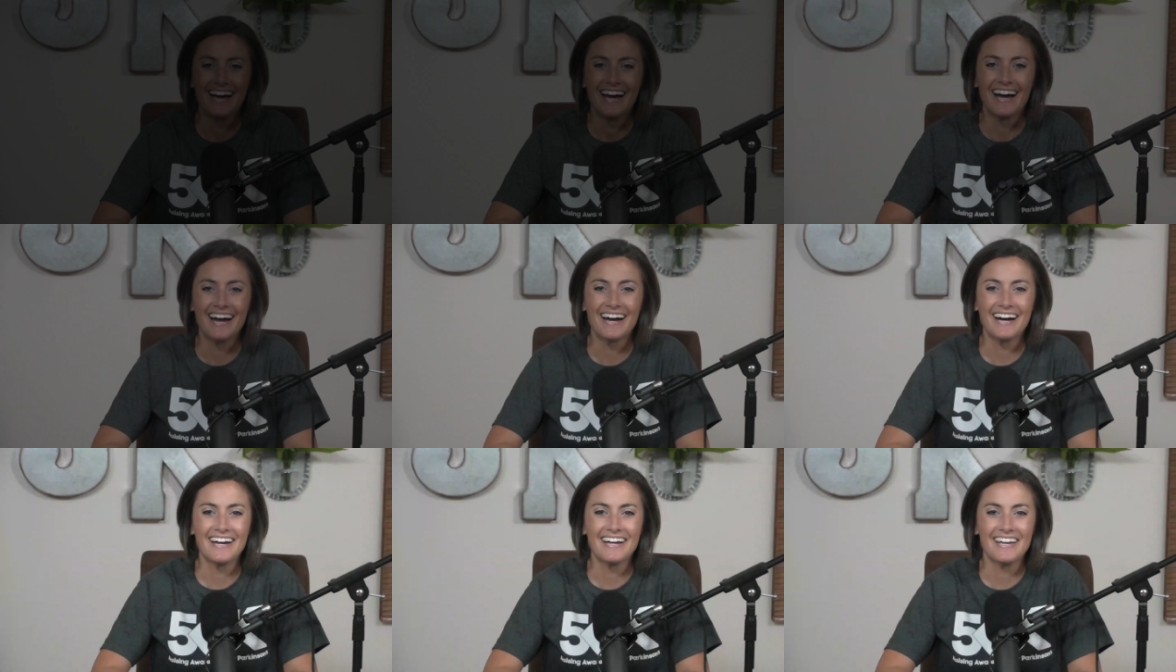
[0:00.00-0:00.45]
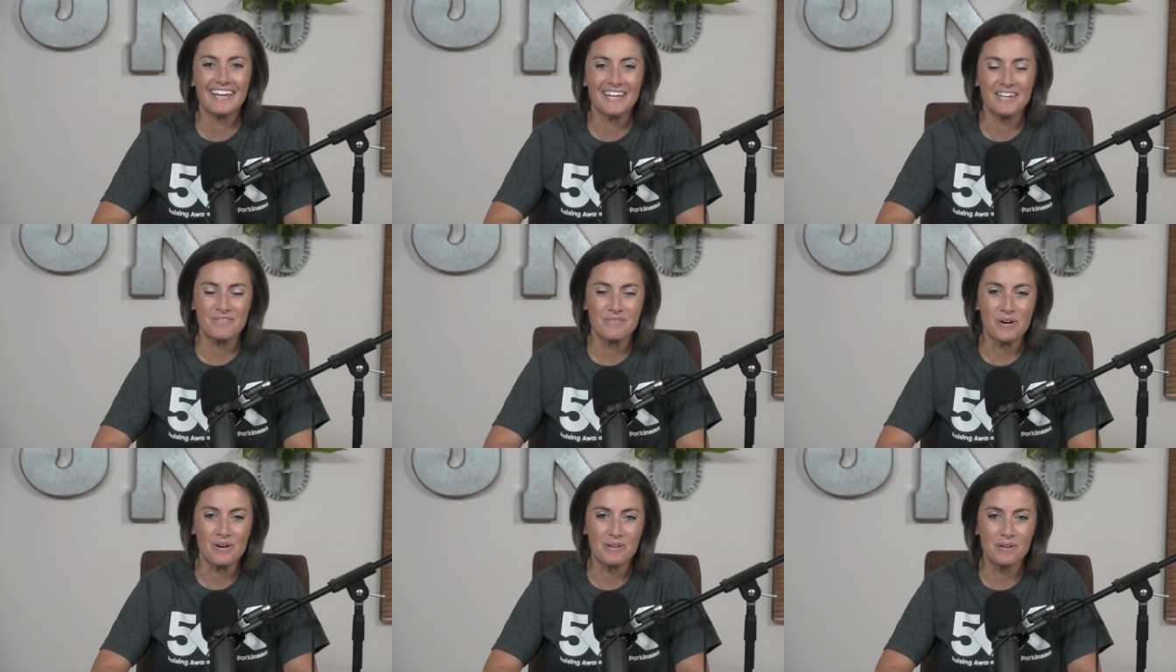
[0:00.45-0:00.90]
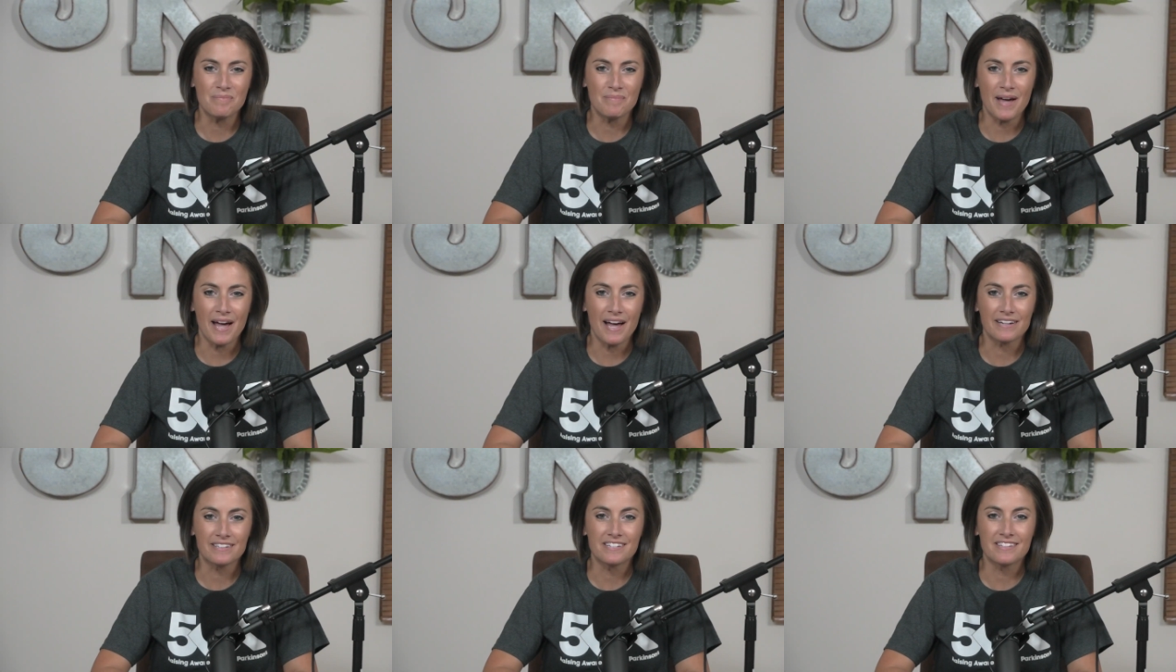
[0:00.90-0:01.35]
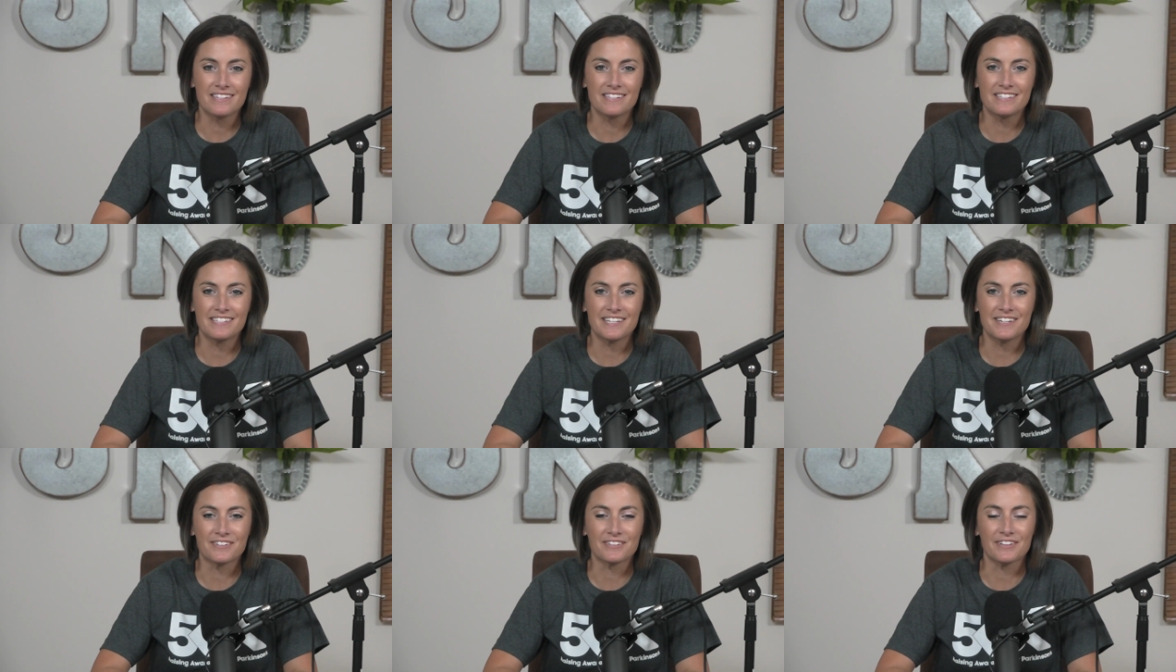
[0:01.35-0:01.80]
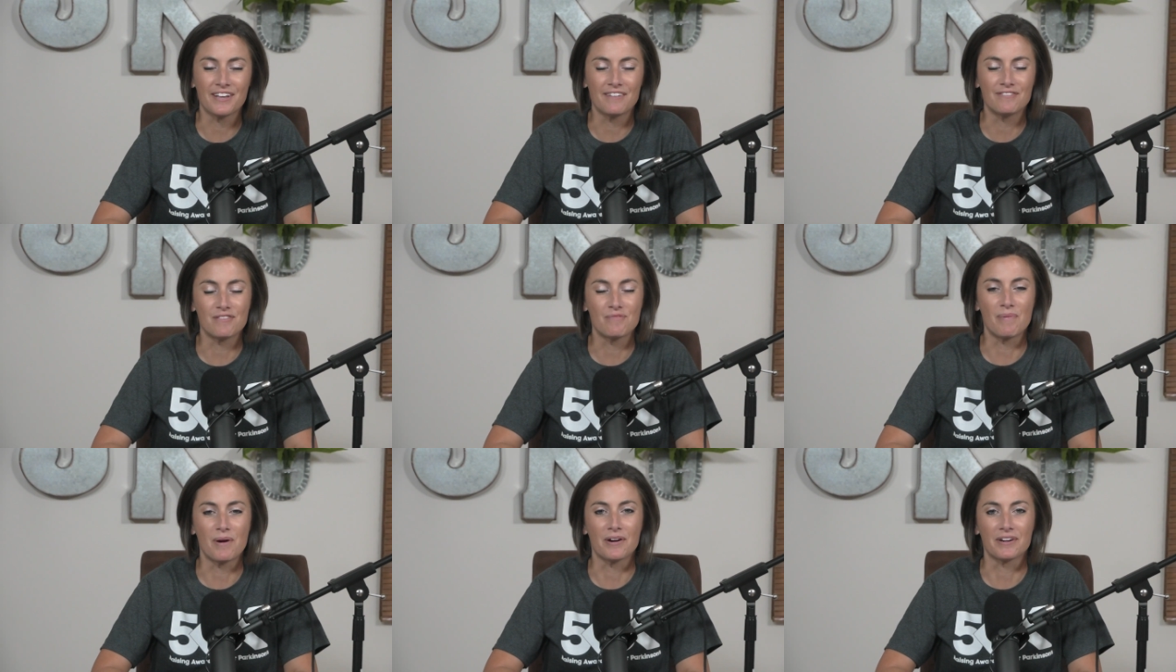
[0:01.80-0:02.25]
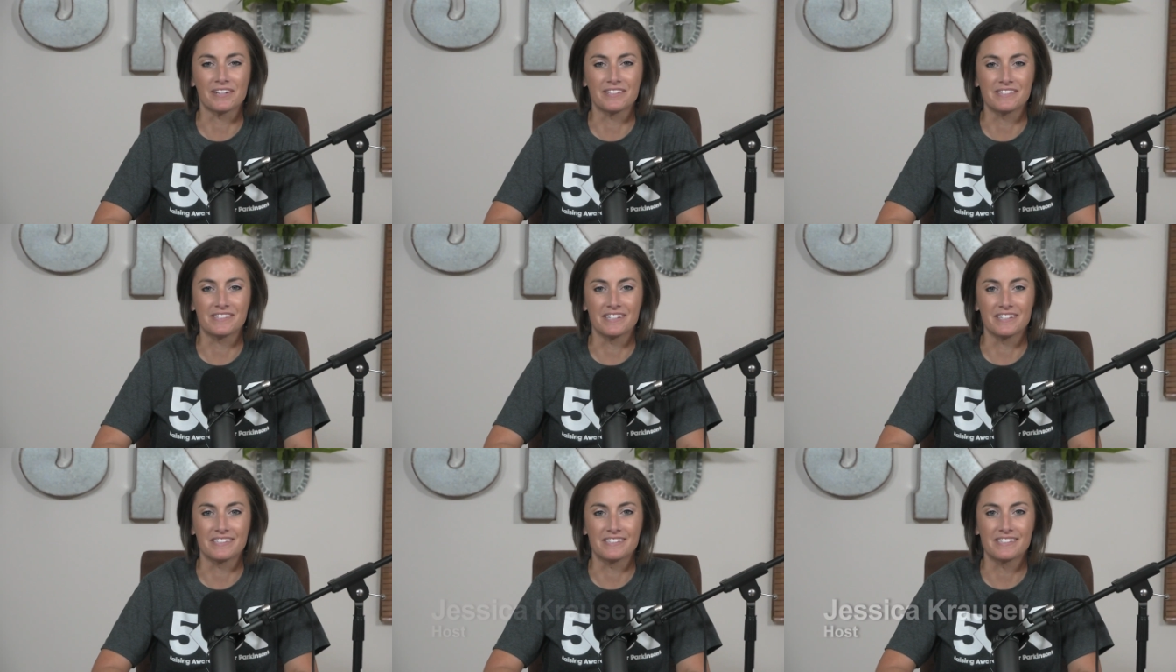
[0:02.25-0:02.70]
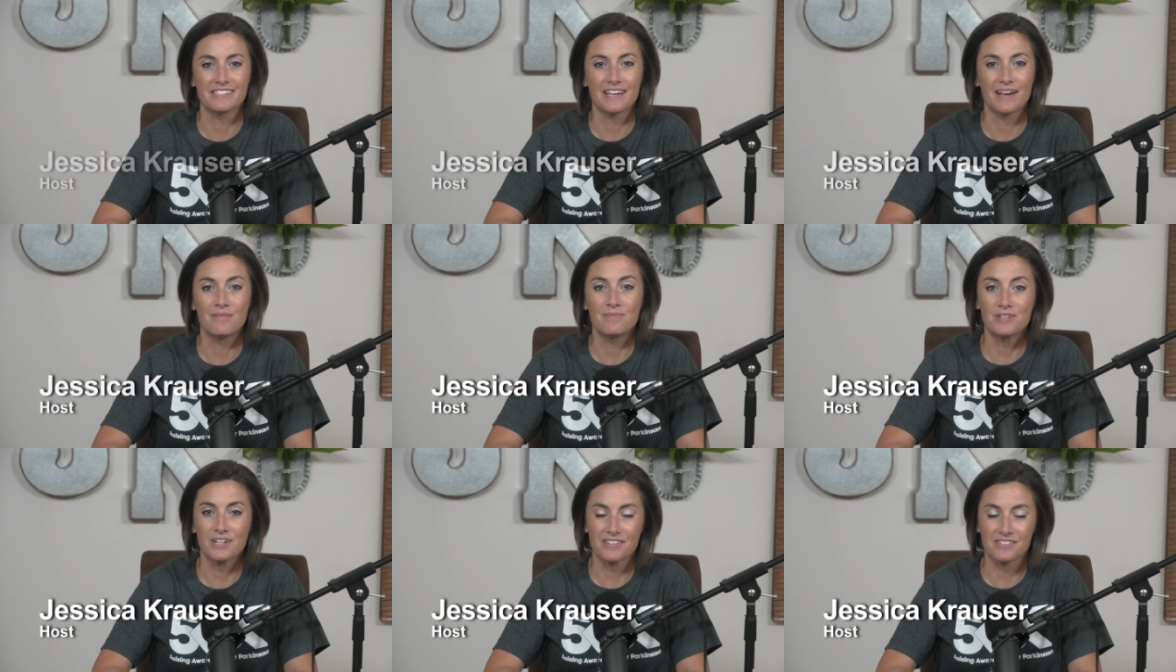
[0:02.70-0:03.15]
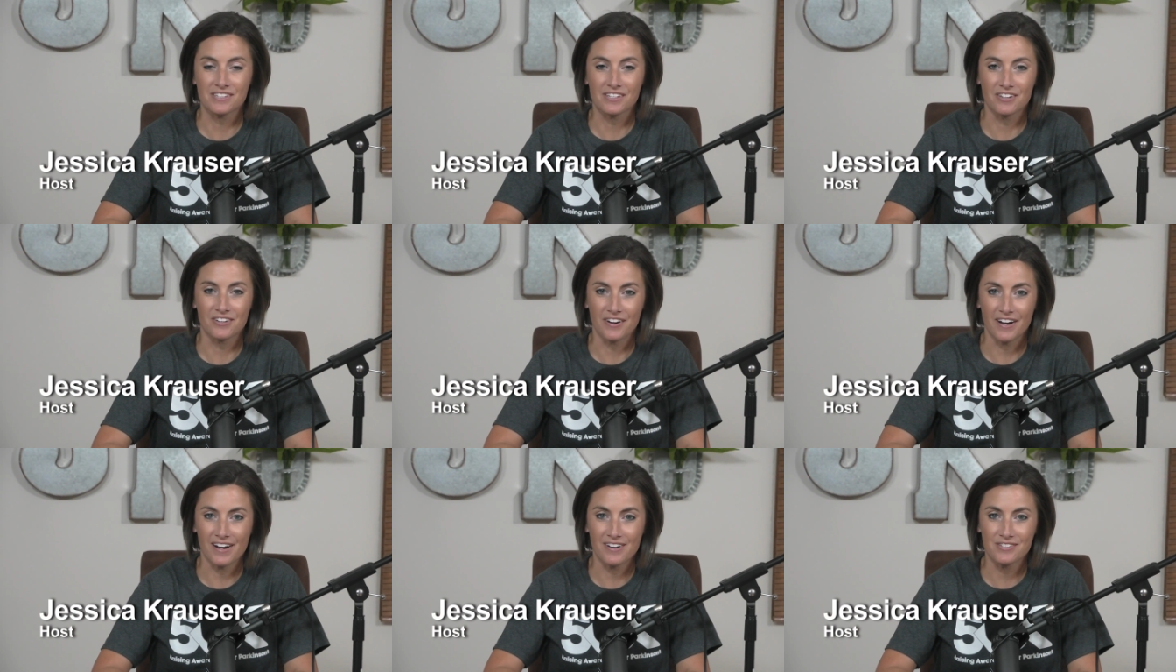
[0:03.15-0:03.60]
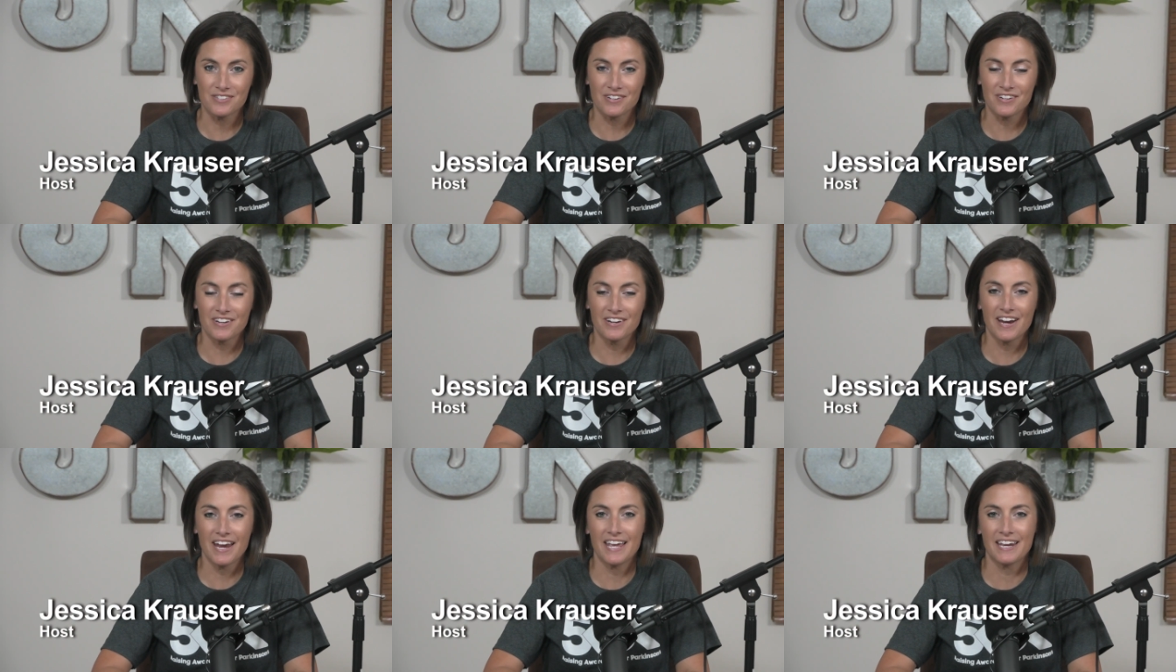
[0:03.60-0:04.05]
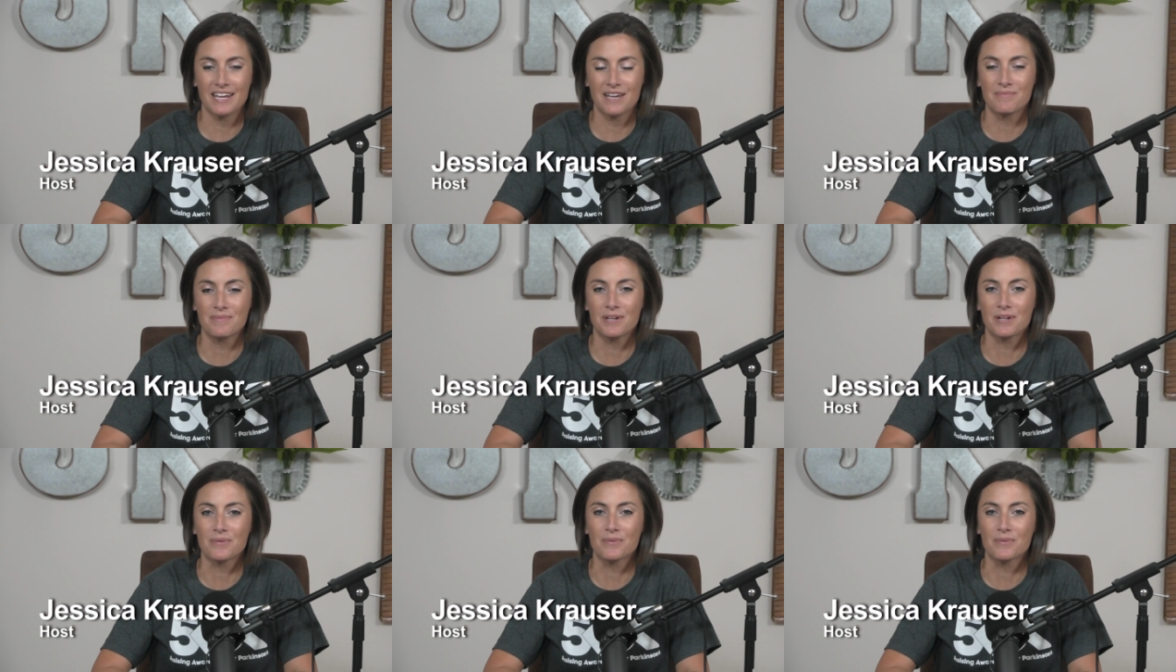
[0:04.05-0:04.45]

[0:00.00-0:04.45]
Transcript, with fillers: Hi, and welcome back to The Secret Life of Parkinson's. I'm Jessica Krauser, and I'm here